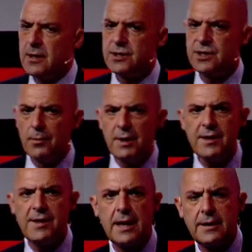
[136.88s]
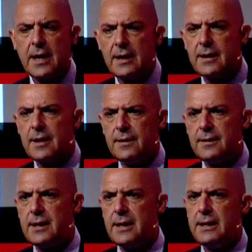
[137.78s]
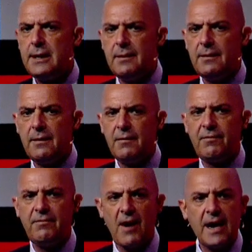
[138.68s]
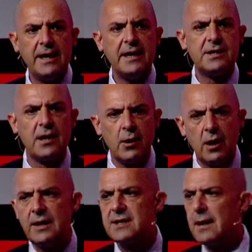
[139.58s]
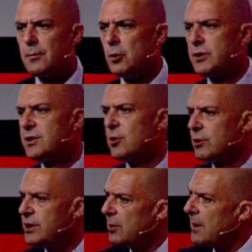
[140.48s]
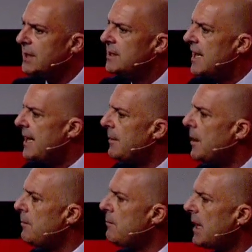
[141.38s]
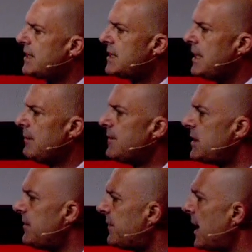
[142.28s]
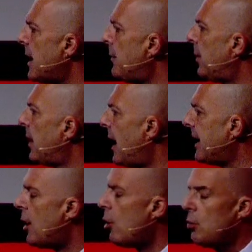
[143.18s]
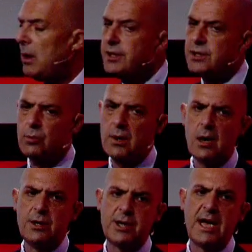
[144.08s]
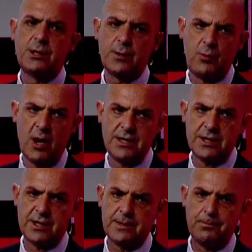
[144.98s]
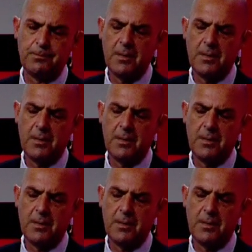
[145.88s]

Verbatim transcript: Some of the, th the, the, the findings and learnings that I'm going to talk to you about today might seem as if they apply only to large enterprises.